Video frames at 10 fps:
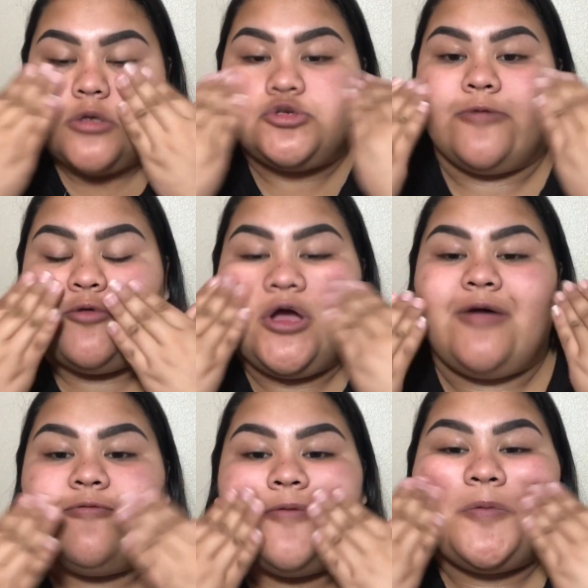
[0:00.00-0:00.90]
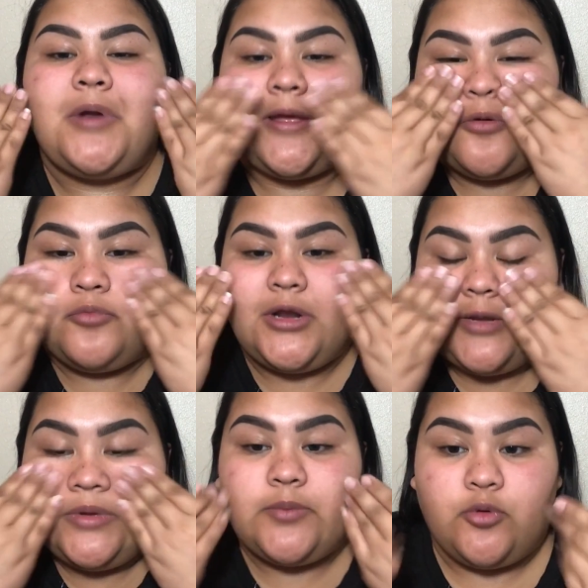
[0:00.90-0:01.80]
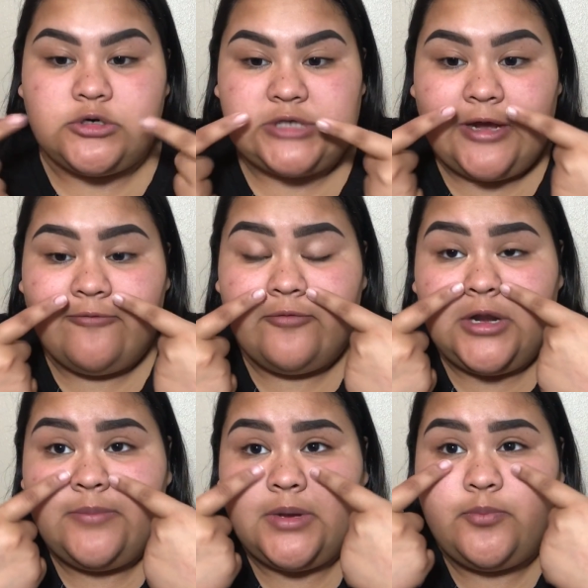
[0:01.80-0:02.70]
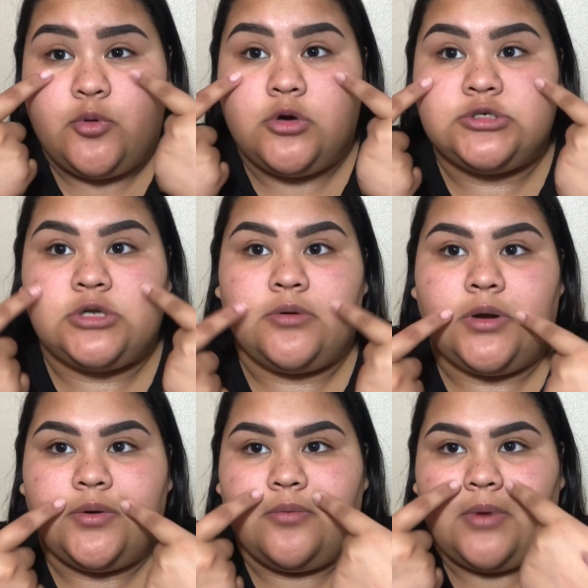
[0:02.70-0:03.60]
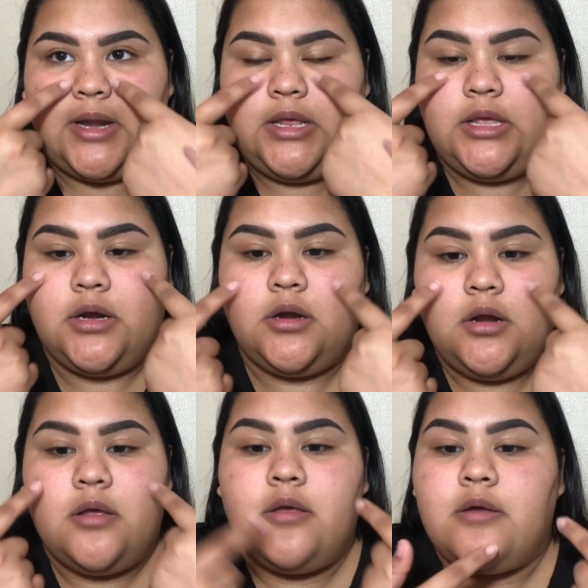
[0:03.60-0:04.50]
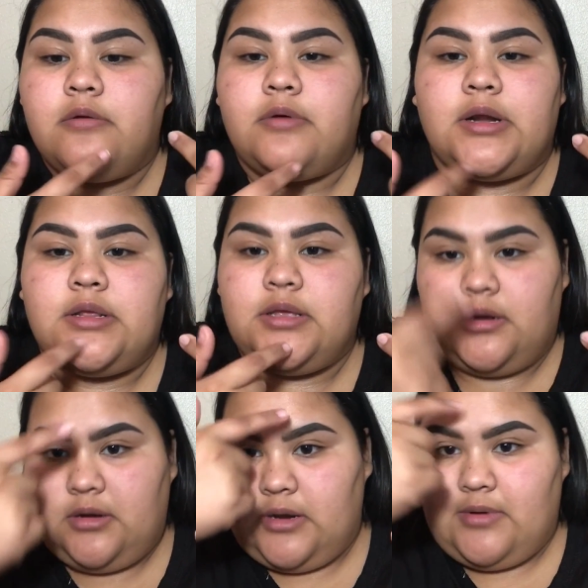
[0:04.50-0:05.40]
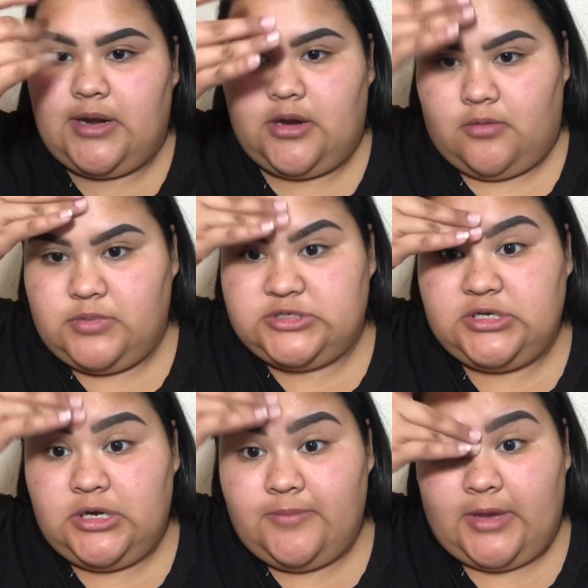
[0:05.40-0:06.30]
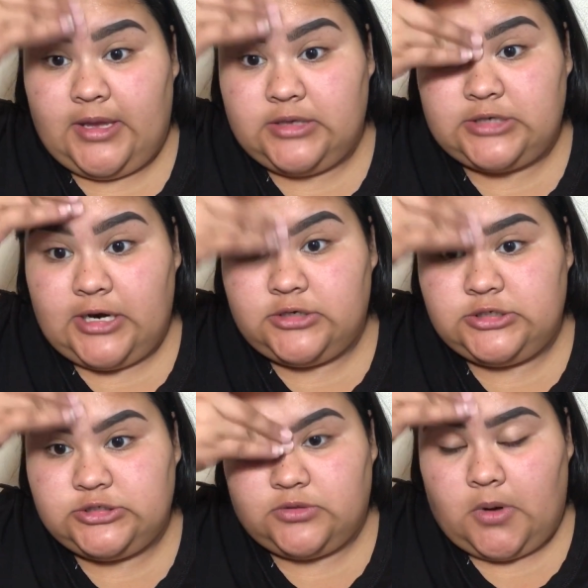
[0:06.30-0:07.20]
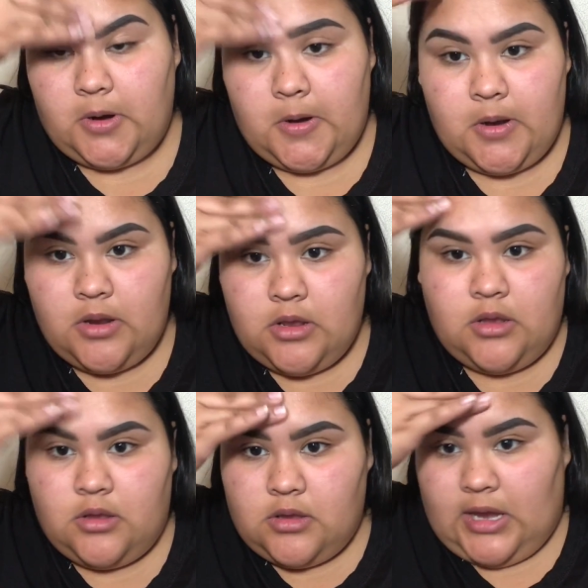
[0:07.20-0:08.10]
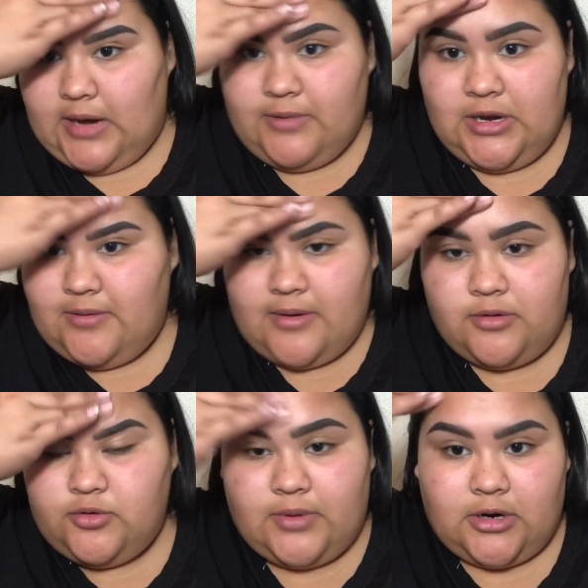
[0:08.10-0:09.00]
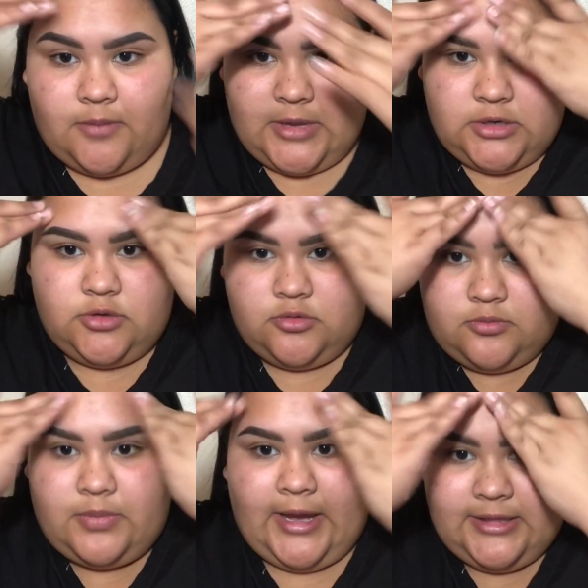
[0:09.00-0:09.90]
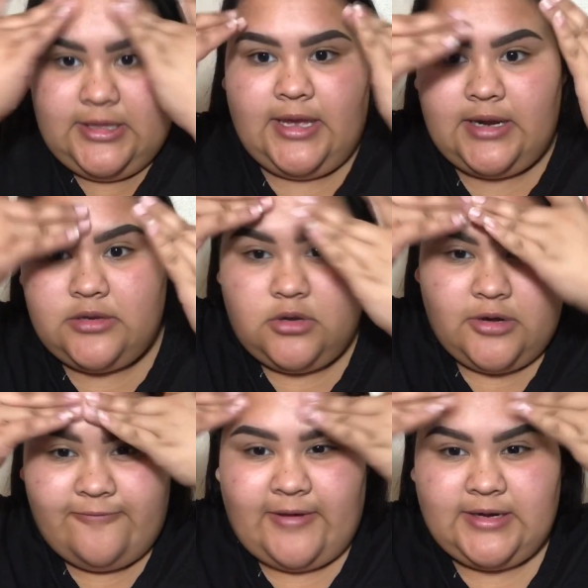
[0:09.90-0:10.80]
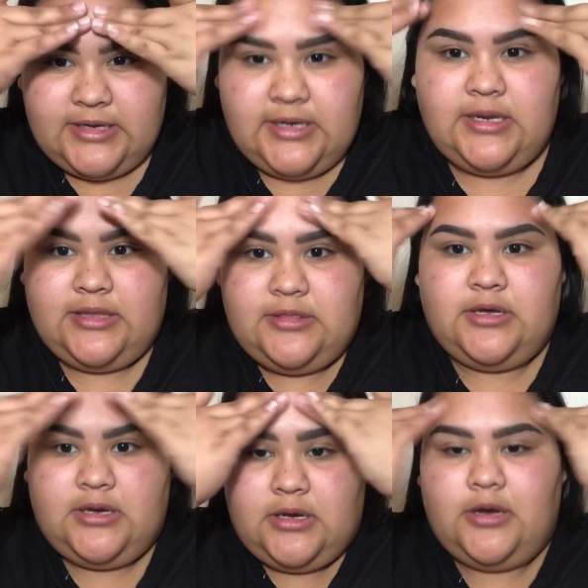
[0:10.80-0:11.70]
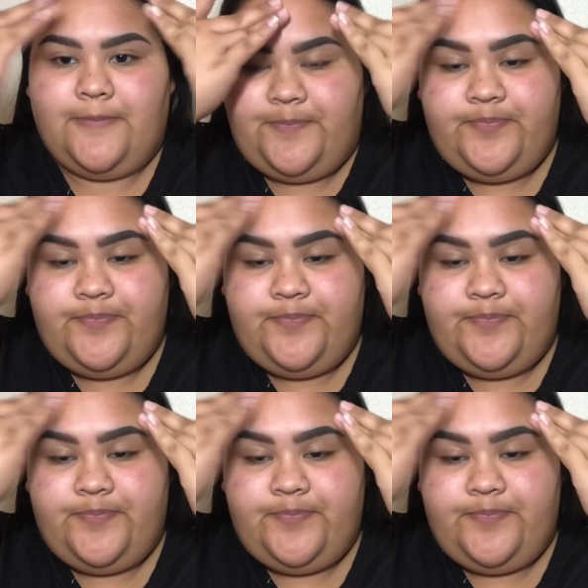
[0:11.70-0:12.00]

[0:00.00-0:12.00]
So if you have like really big pores, I have really big pores around right here, and right here, basically my entire T-zone. I really do recommend you buying that, and you can find it in the